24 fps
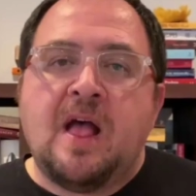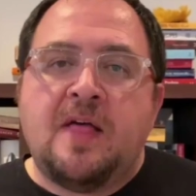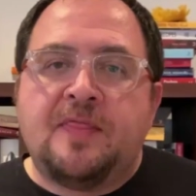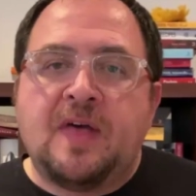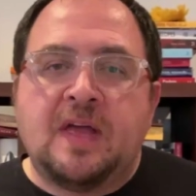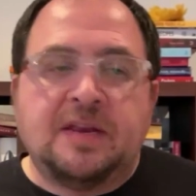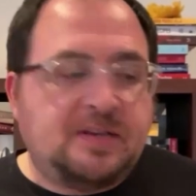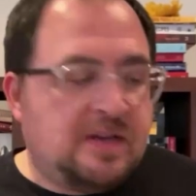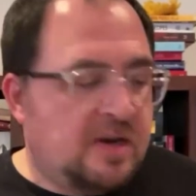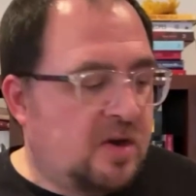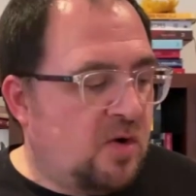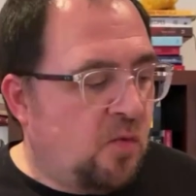
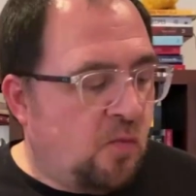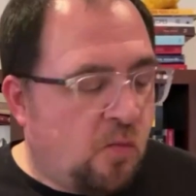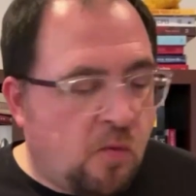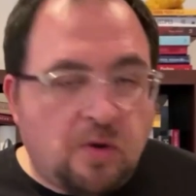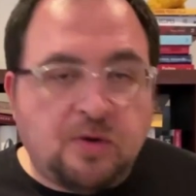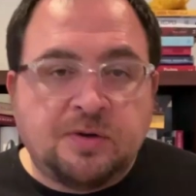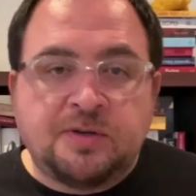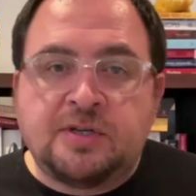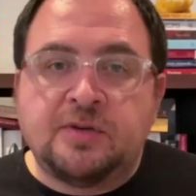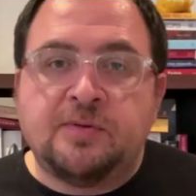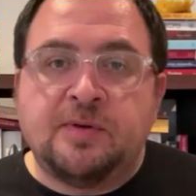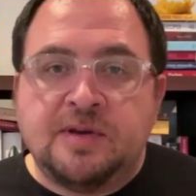they didn't
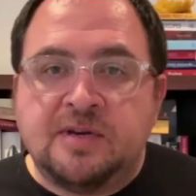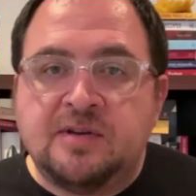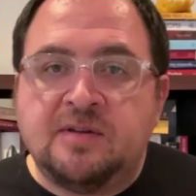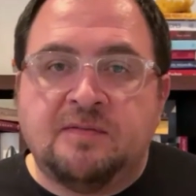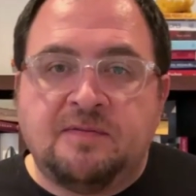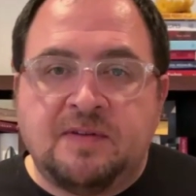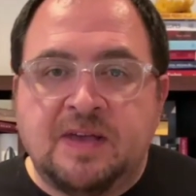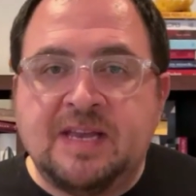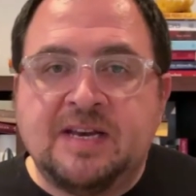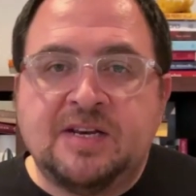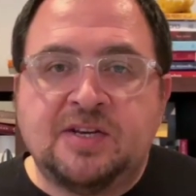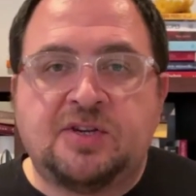want to
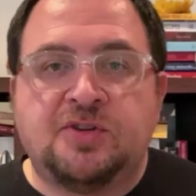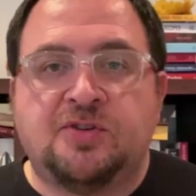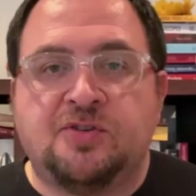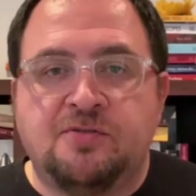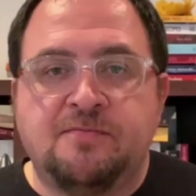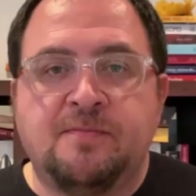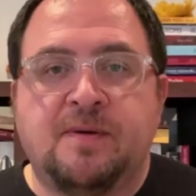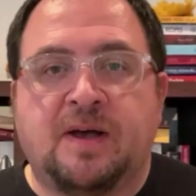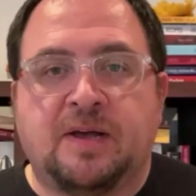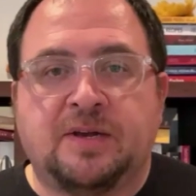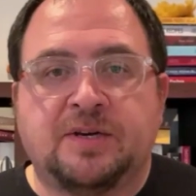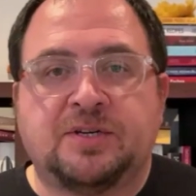intervene too
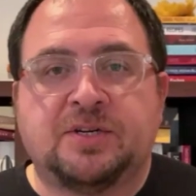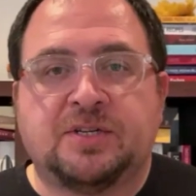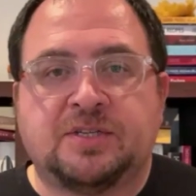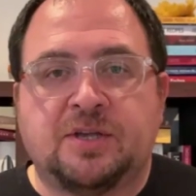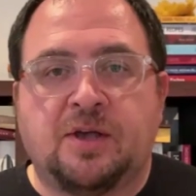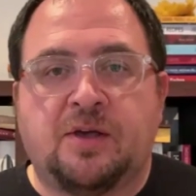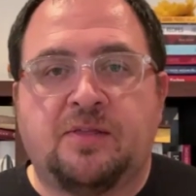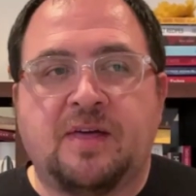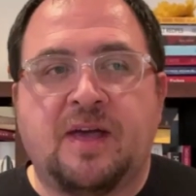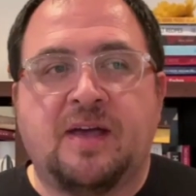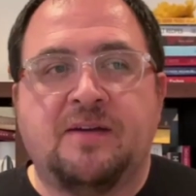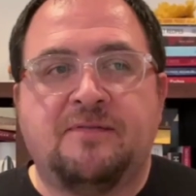much.
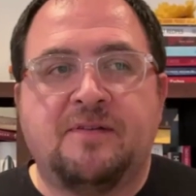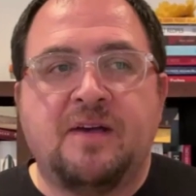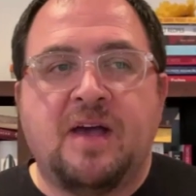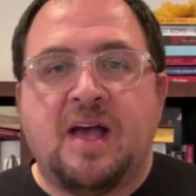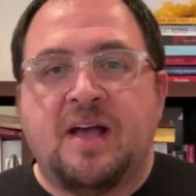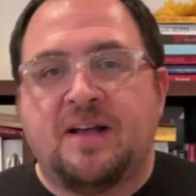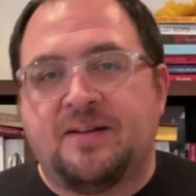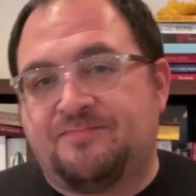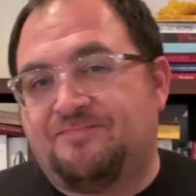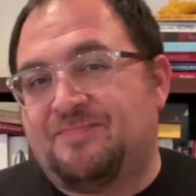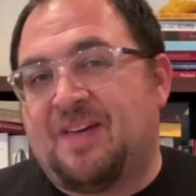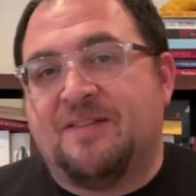So
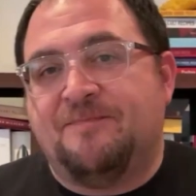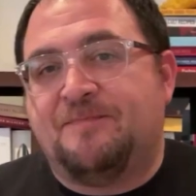they